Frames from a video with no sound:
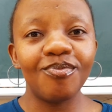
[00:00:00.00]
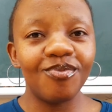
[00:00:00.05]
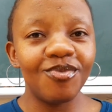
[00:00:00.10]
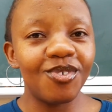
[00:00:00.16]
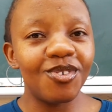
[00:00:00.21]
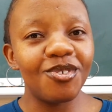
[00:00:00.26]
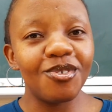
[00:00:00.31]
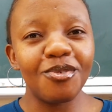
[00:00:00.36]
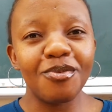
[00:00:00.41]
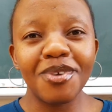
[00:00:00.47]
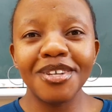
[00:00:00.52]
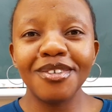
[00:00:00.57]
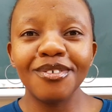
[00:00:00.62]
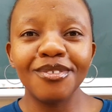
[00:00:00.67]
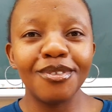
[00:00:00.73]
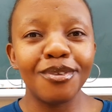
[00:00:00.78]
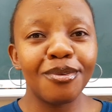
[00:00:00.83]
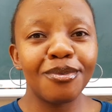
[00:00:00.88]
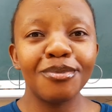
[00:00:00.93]
you know, one
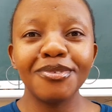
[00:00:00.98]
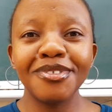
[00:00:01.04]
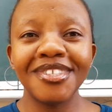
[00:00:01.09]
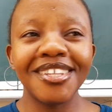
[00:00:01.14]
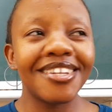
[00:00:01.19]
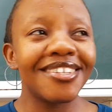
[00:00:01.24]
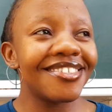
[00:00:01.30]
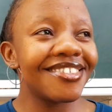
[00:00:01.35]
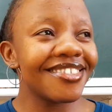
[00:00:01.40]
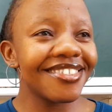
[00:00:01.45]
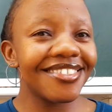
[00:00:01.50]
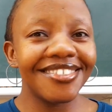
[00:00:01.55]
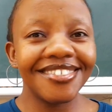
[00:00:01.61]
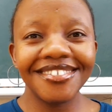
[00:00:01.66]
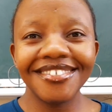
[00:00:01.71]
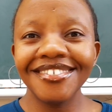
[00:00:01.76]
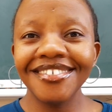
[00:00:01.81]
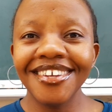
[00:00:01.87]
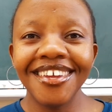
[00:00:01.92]
of those that
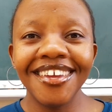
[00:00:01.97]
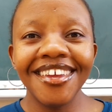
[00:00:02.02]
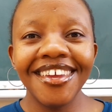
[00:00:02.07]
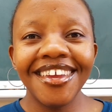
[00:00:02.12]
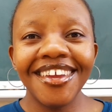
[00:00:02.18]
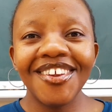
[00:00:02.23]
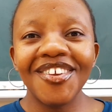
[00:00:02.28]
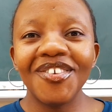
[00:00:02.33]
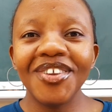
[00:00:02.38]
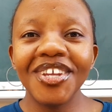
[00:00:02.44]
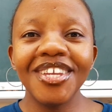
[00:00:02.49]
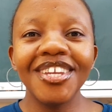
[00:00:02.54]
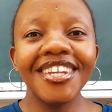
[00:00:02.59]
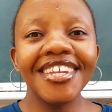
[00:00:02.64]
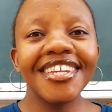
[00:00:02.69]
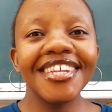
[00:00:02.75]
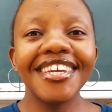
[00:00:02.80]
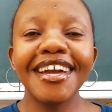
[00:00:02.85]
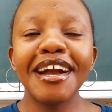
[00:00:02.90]
regularly